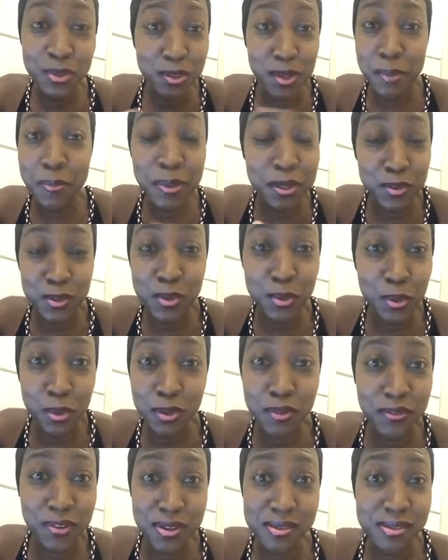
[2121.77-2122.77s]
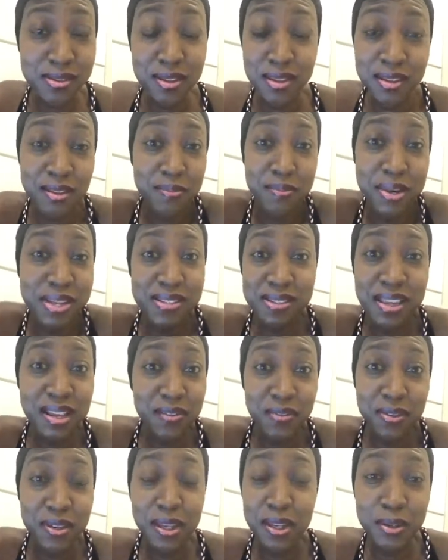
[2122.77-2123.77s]
It happened to all of us,
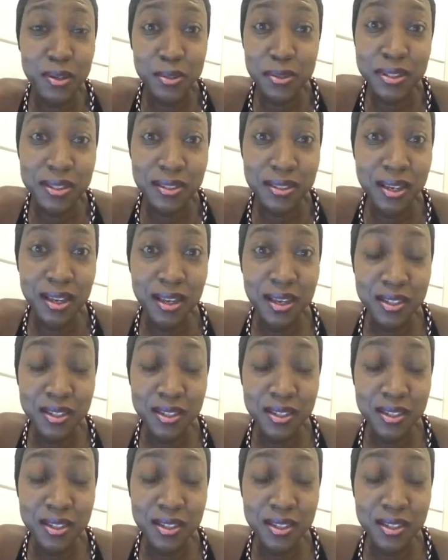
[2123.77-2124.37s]
myself included.